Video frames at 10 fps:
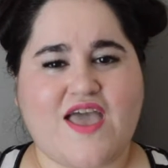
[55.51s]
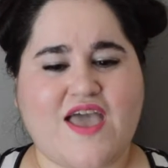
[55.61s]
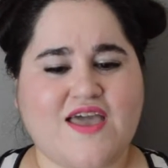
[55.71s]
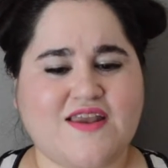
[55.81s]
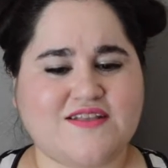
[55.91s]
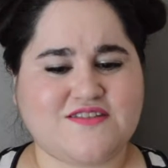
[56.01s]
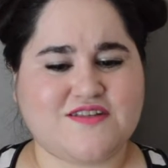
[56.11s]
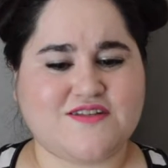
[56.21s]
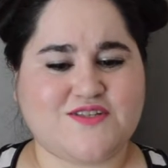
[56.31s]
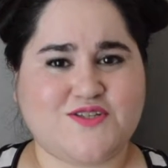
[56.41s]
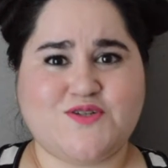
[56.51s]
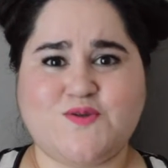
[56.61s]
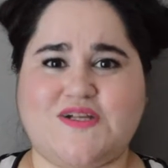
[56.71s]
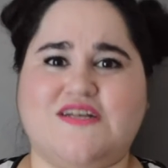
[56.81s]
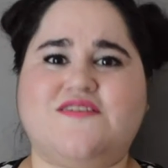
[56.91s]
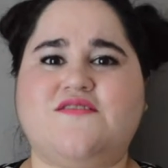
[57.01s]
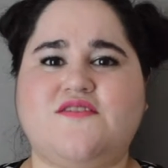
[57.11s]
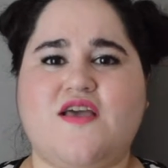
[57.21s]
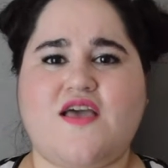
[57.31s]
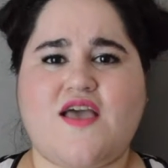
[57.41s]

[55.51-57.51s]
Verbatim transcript: and it's a to-do list.